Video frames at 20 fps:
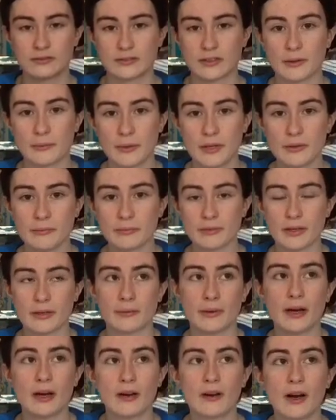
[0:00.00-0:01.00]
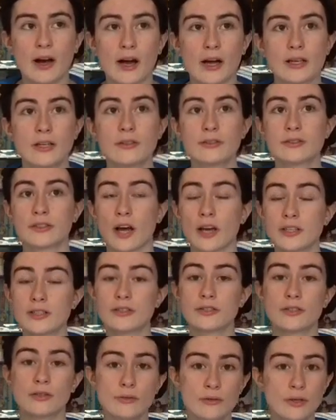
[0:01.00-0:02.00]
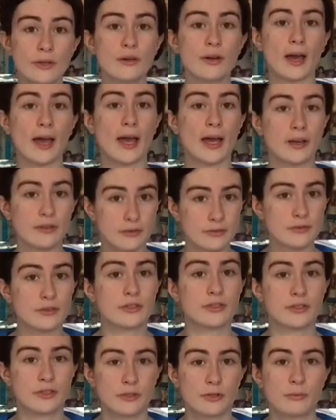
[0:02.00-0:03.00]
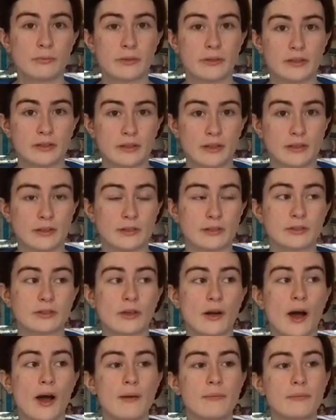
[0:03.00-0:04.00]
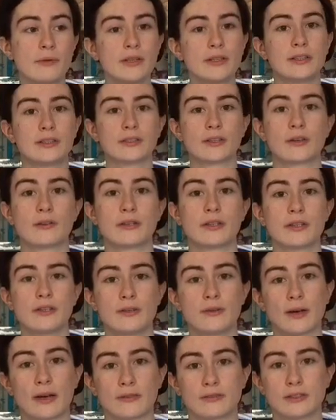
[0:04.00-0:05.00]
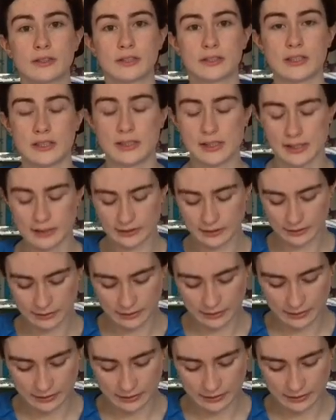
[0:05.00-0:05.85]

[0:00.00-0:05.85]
They work pretty well. I do look extra stupid though, so I'm really sorry that you have to see this.